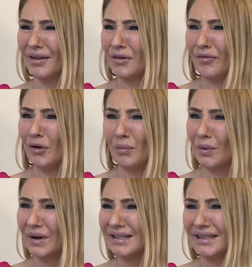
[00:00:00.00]
the food
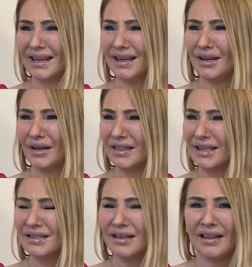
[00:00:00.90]
poisoning,
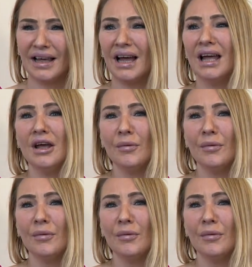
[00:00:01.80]
things like that.